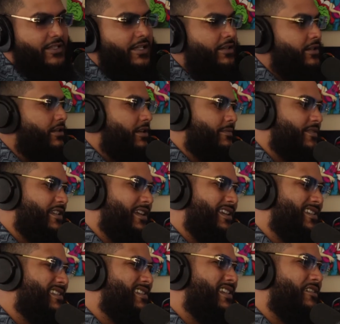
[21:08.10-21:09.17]
the di- you know what I'm
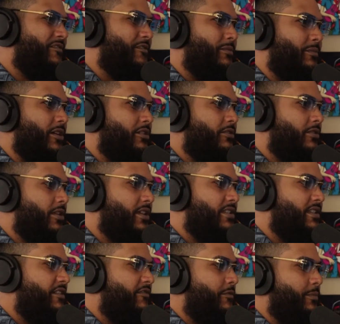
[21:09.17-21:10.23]
saying? It's different, bro.
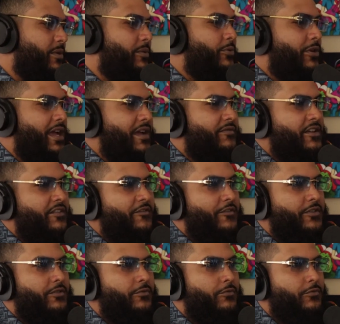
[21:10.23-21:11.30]
It's different. People have
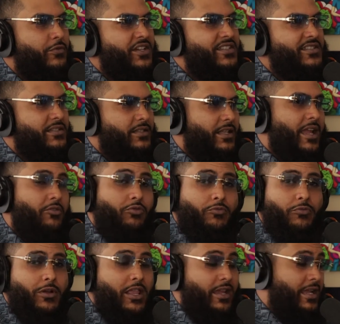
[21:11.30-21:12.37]
different reason like
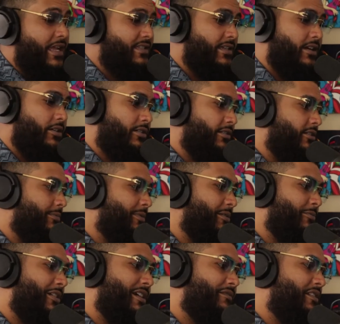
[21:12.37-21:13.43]
well, like I said earlier,
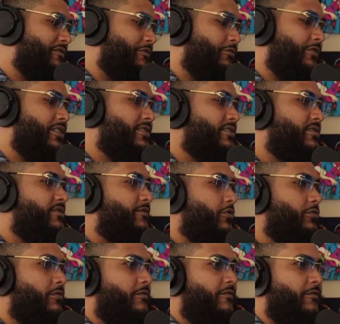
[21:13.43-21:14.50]
people have different reasons
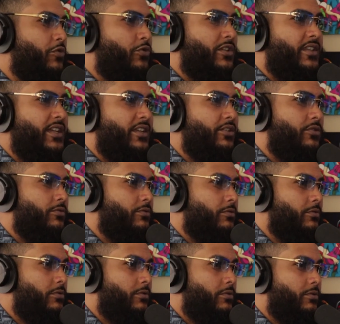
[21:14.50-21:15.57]
for for what they do. You
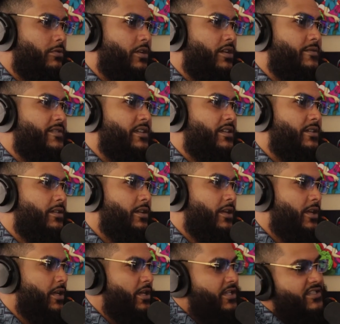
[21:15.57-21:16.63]
know what I'm saying?
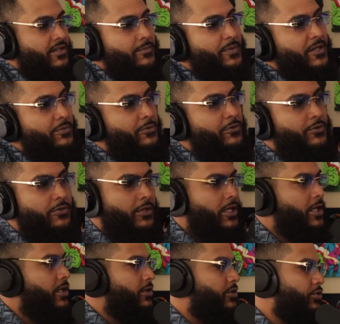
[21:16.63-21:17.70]
Some people
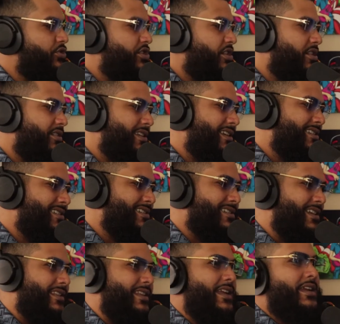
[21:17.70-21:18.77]
do certain things cuz
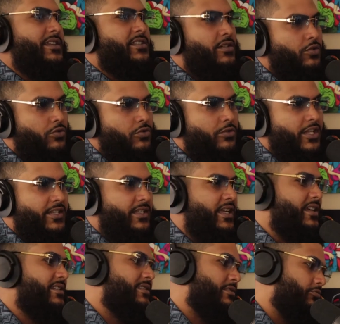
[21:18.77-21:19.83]
they think it's cool, they
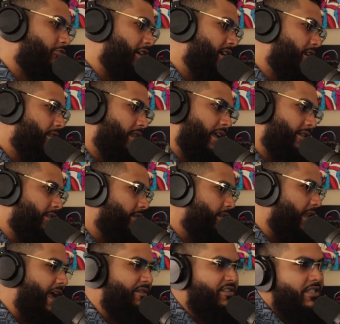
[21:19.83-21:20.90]
think it's the right like the
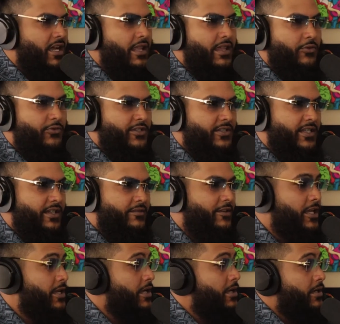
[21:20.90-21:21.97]
lifestyle they want to
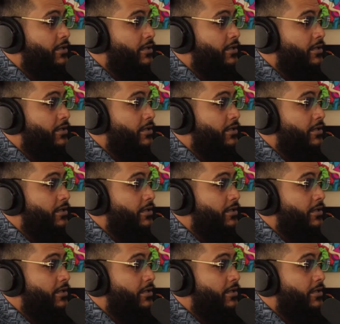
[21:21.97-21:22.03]
live